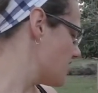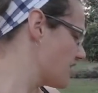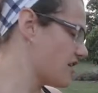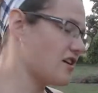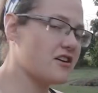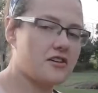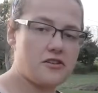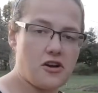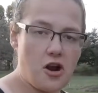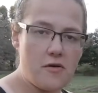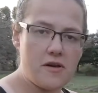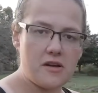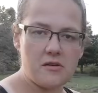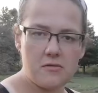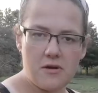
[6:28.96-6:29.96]
they're
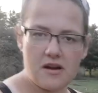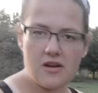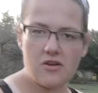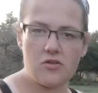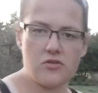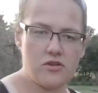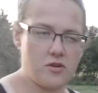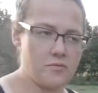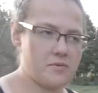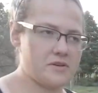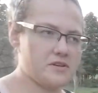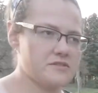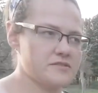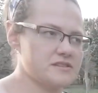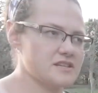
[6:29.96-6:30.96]
growing well. They're
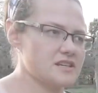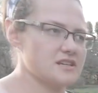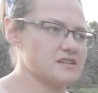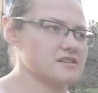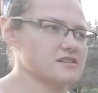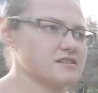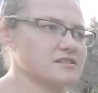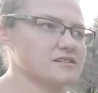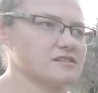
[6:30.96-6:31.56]
producing